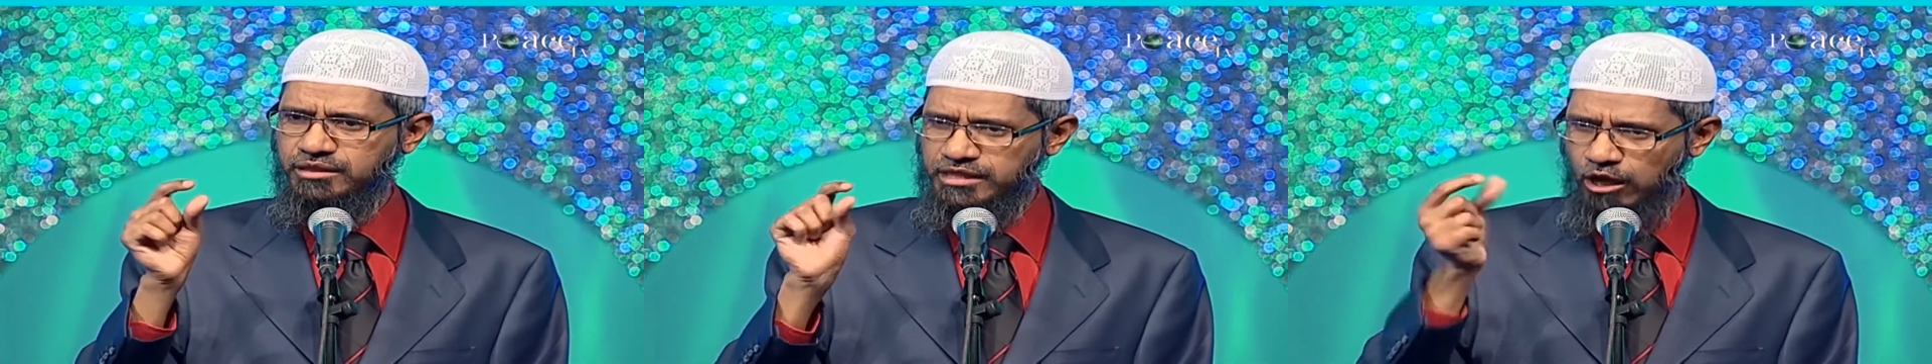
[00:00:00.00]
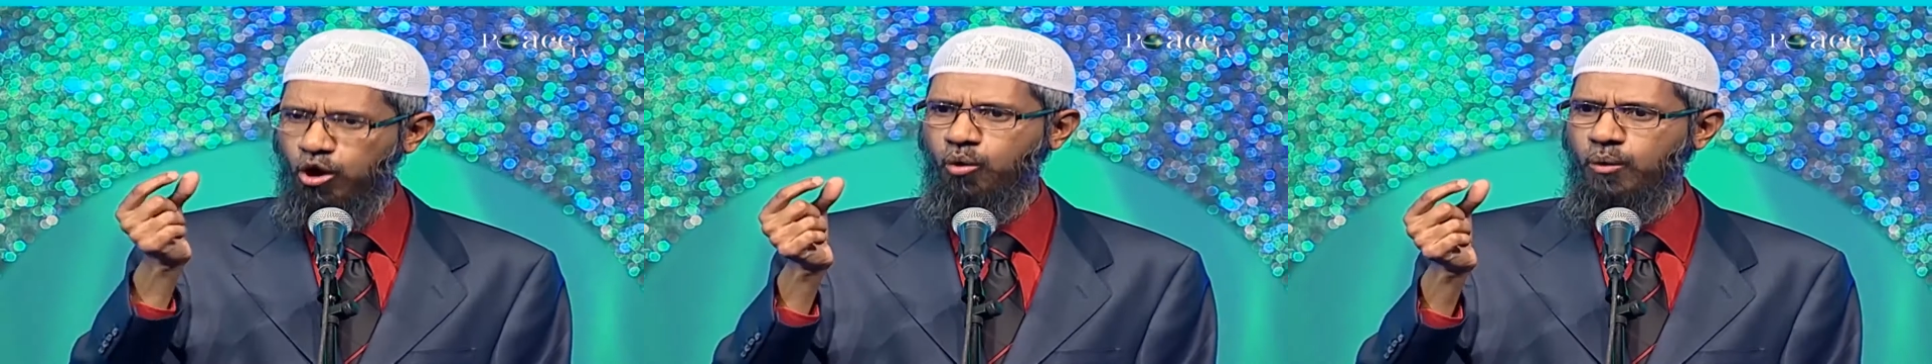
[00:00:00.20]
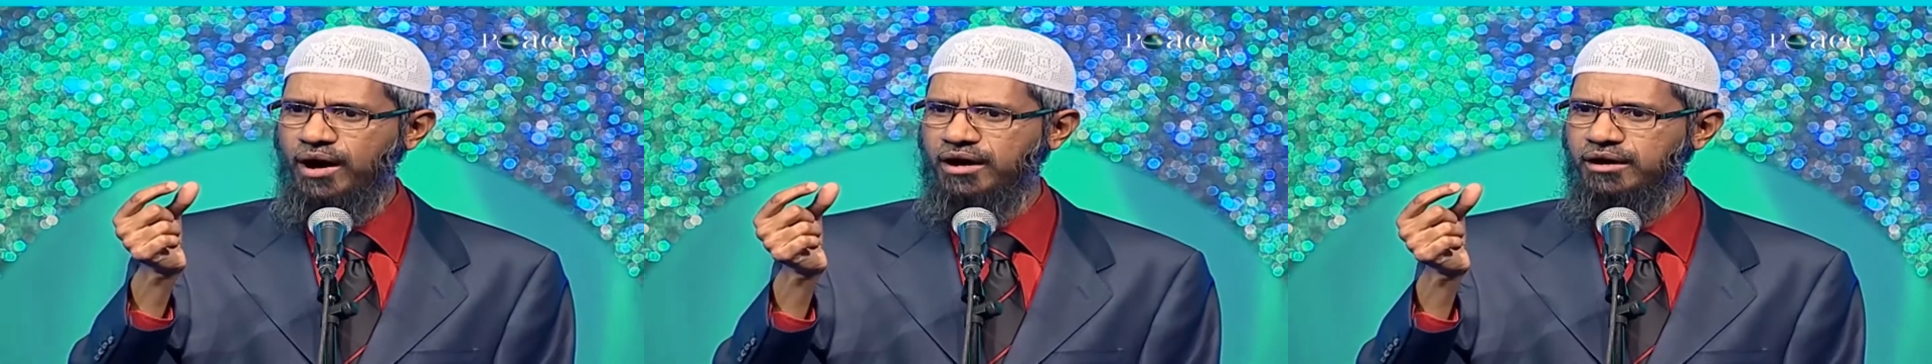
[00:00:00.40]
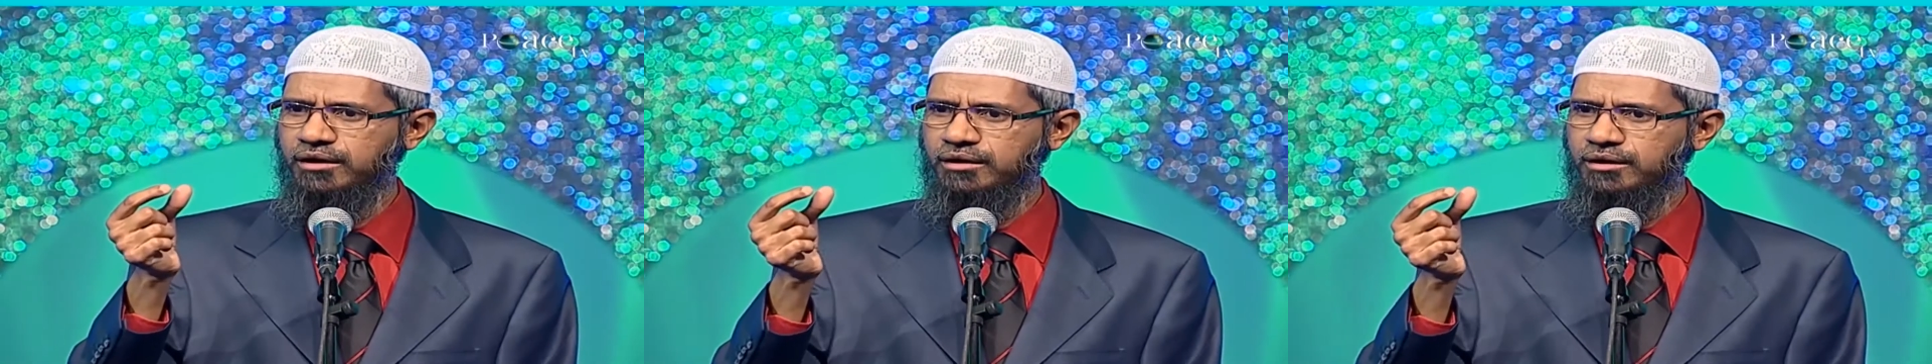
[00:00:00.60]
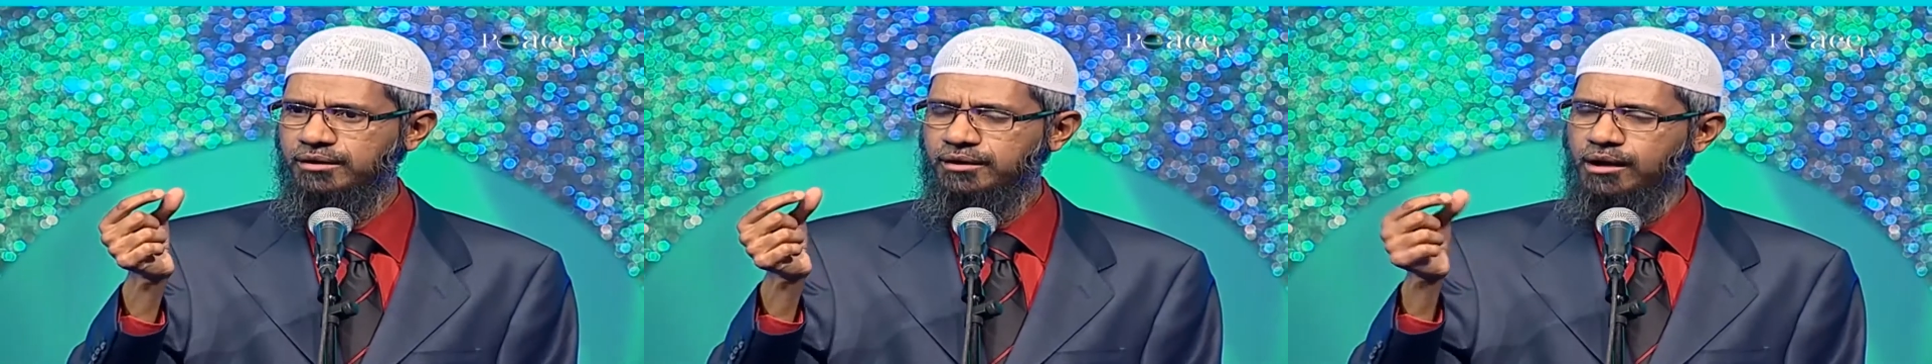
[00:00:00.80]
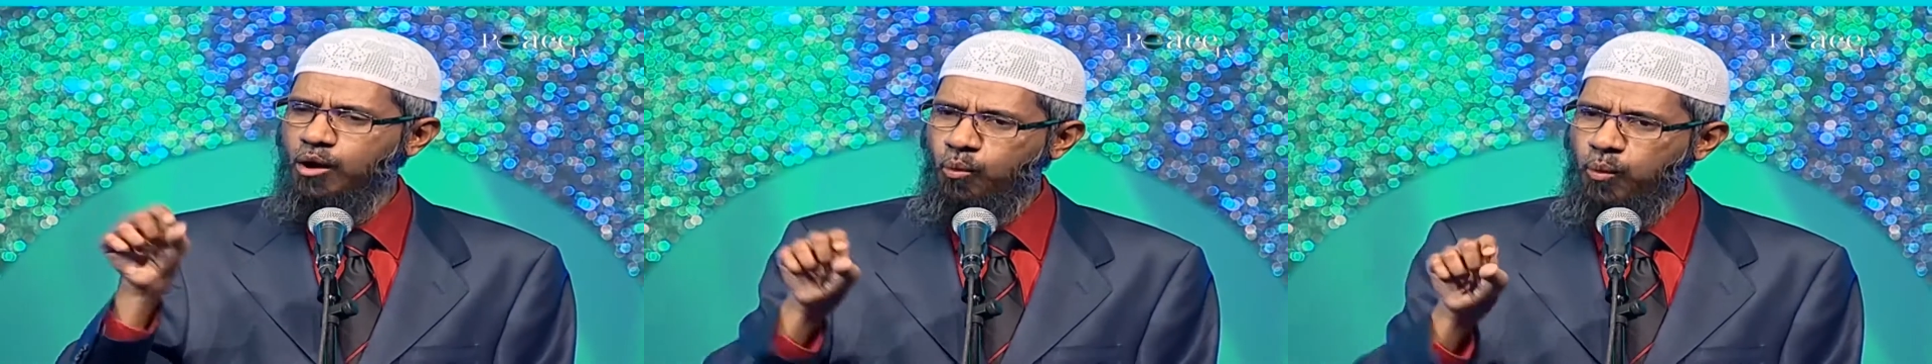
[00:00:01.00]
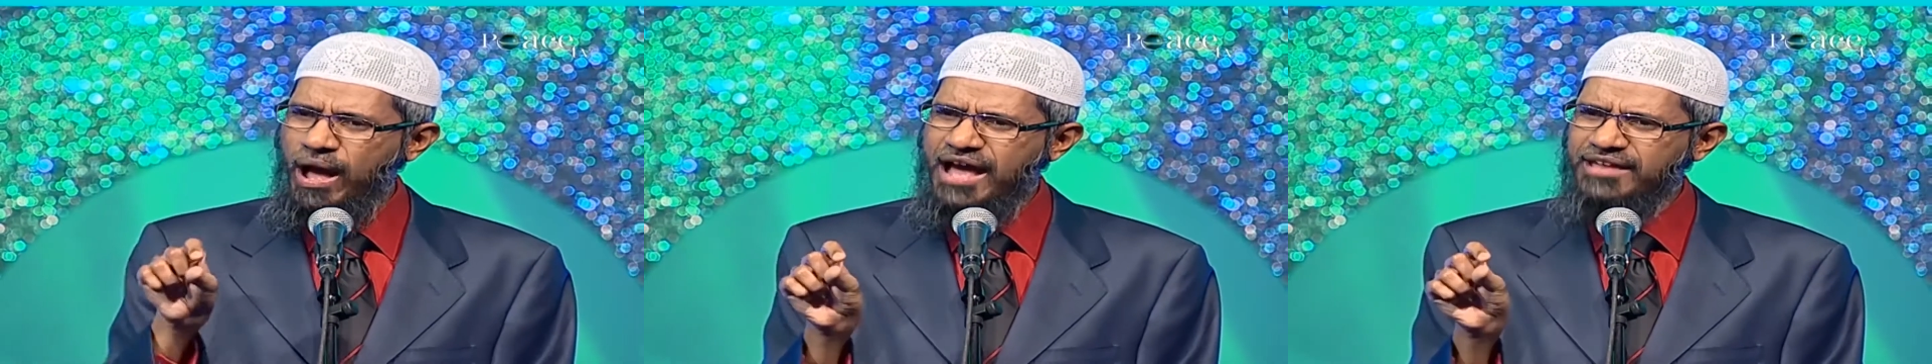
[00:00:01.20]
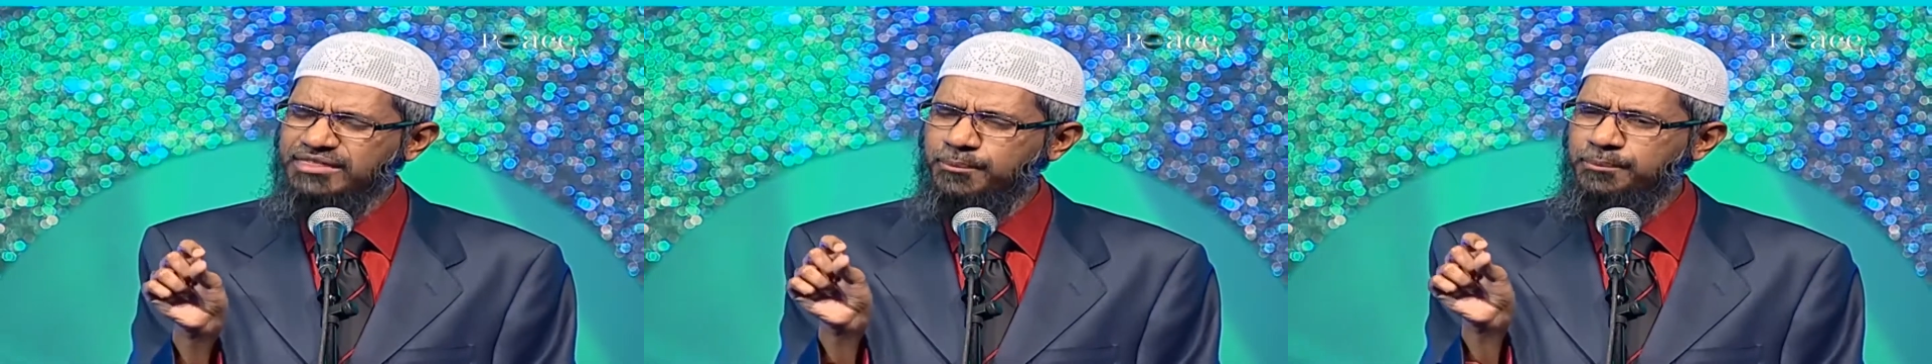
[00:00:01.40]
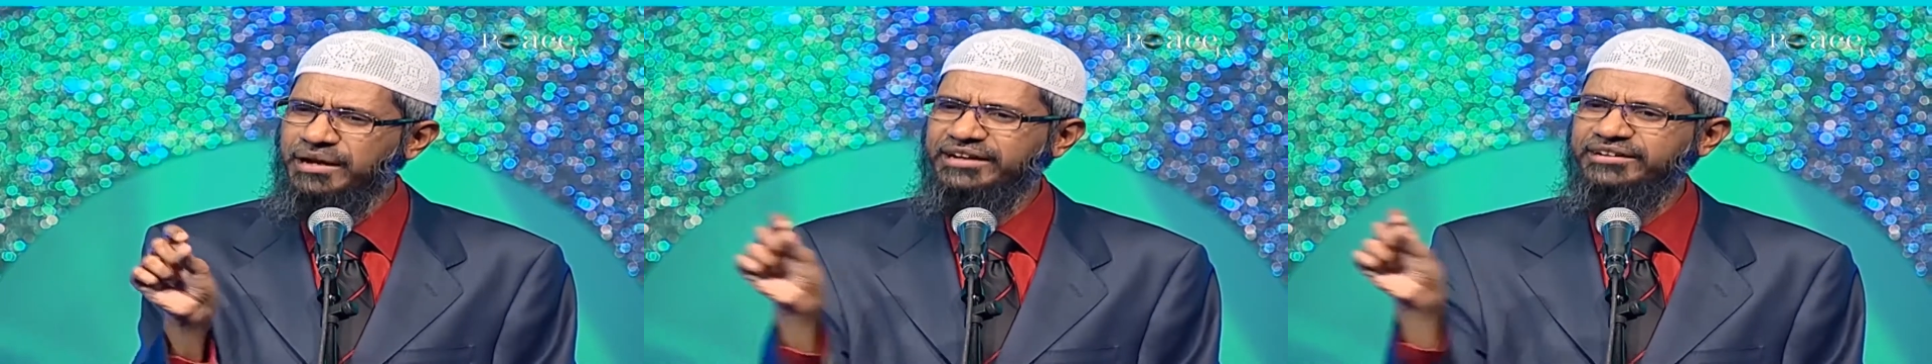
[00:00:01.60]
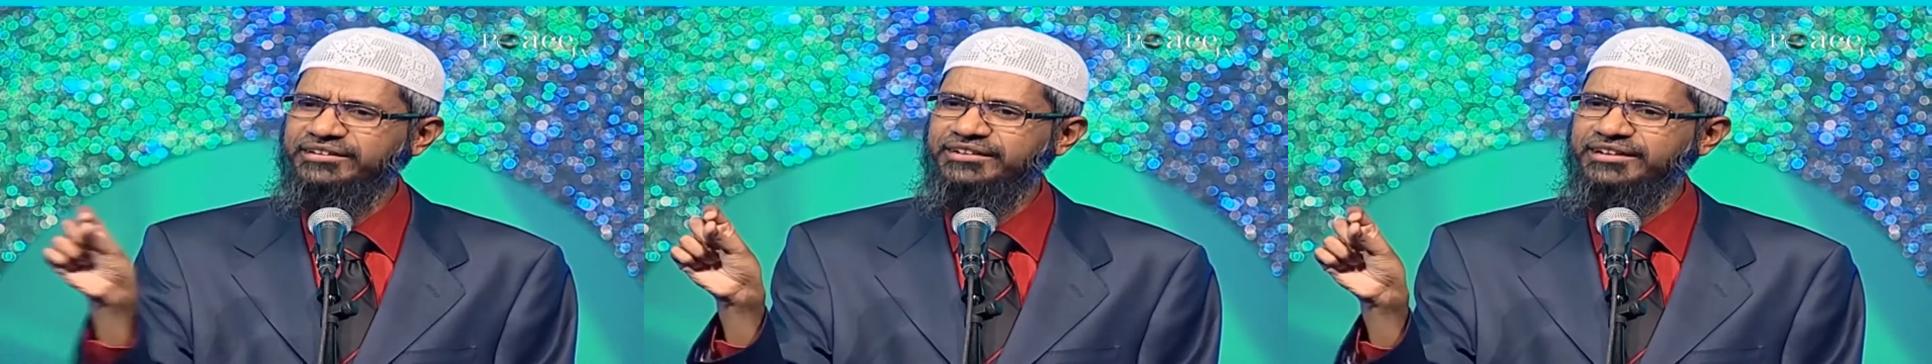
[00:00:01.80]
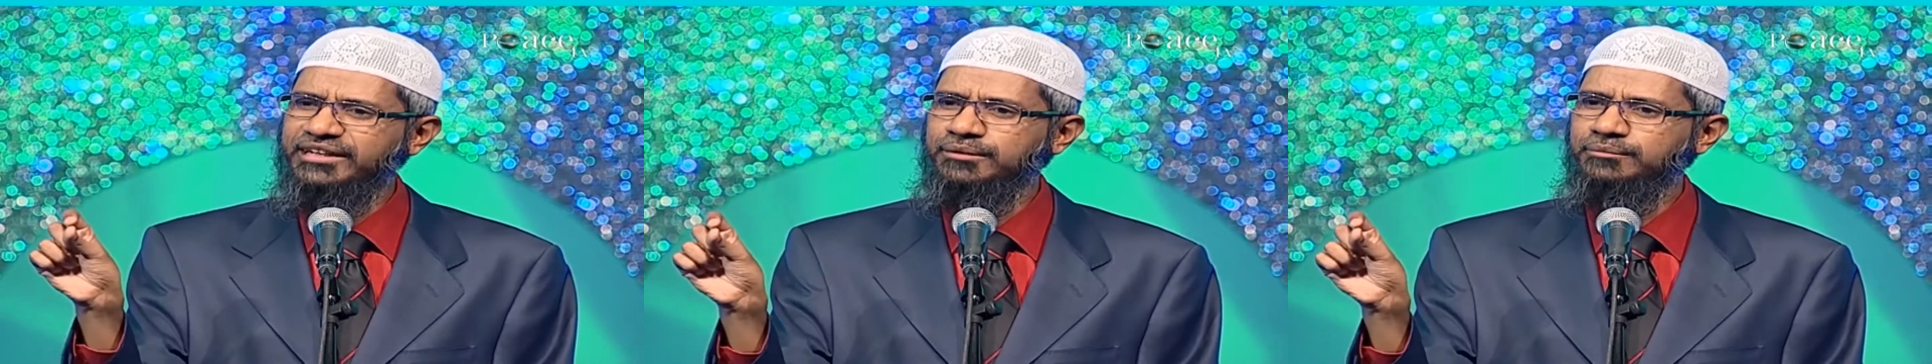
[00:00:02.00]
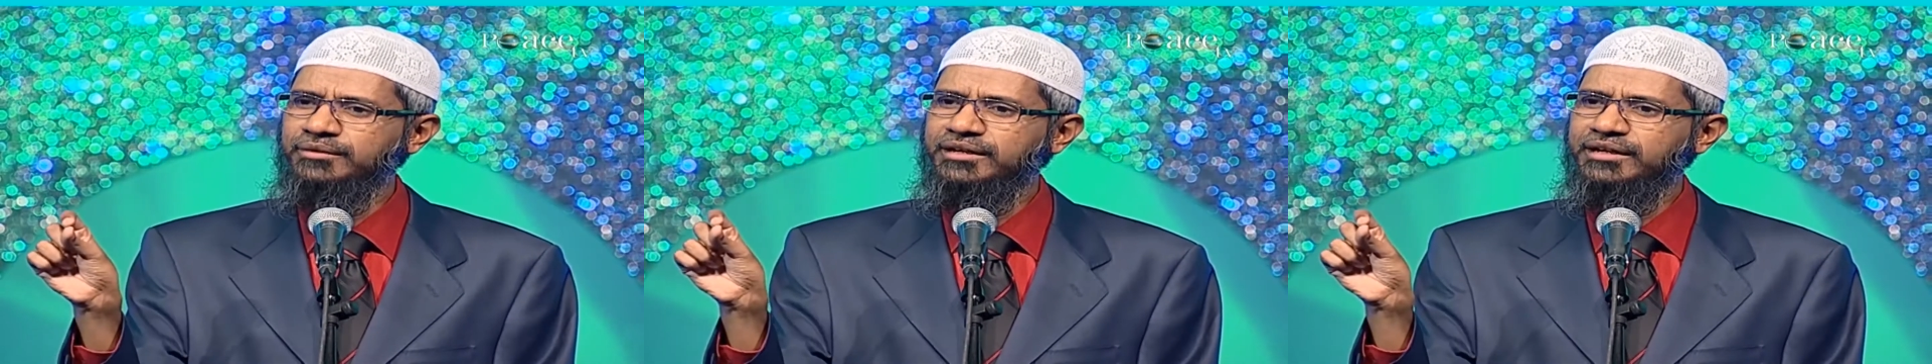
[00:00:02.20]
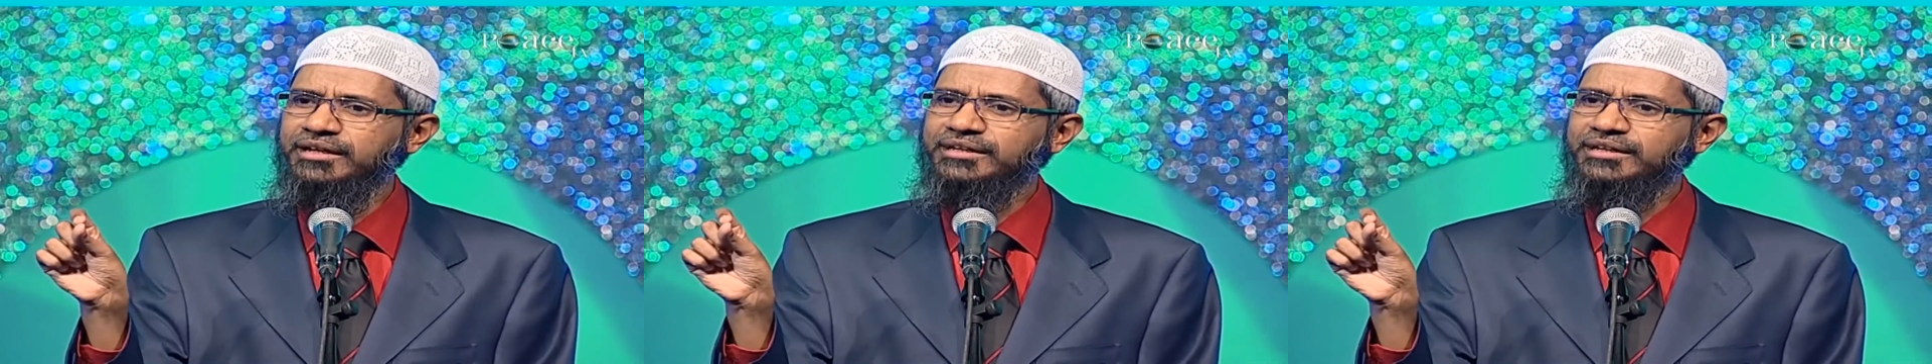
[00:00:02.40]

the ova, via the bloodstream,